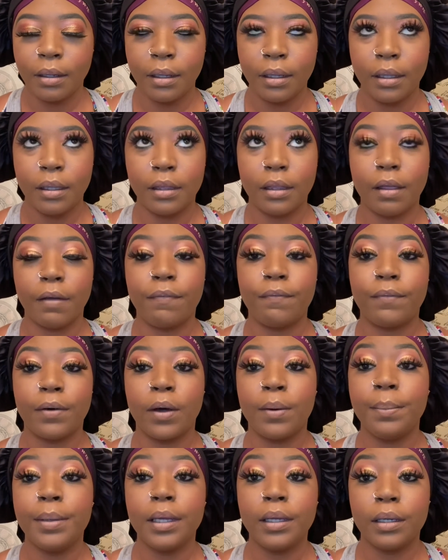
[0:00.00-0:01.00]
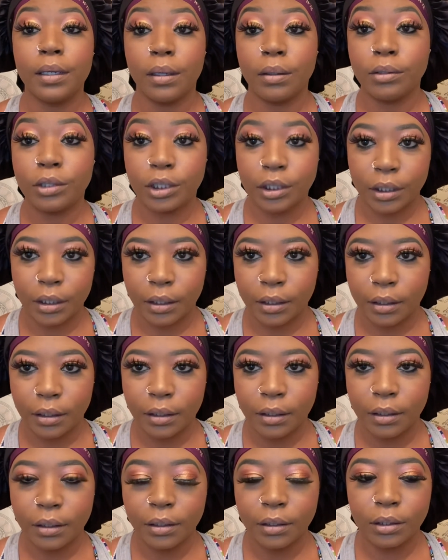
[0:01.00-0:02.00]
the foaming lotion
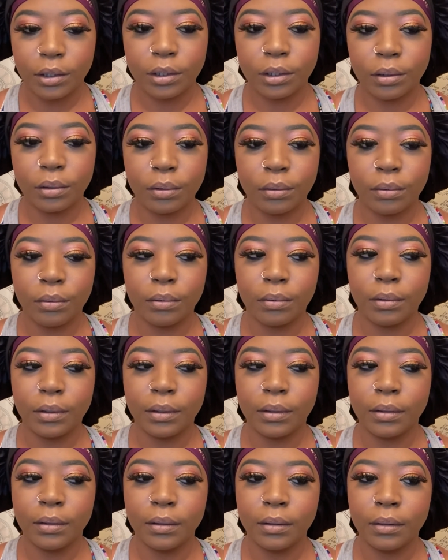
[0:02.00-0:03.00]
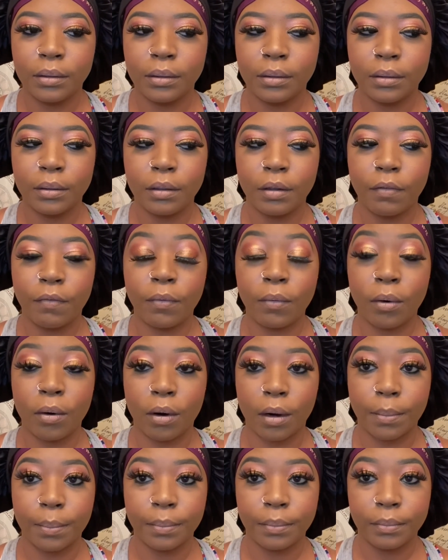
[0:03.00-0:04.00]
to
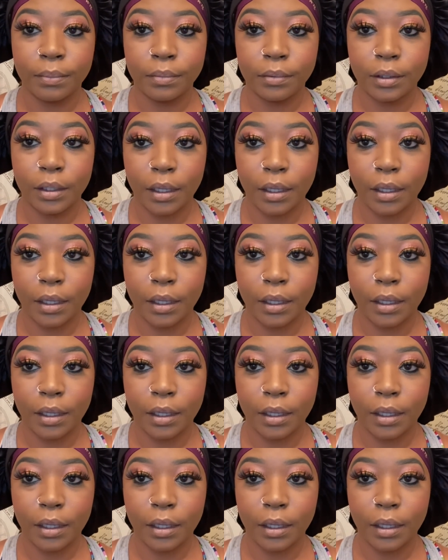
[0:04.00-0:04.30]
form to the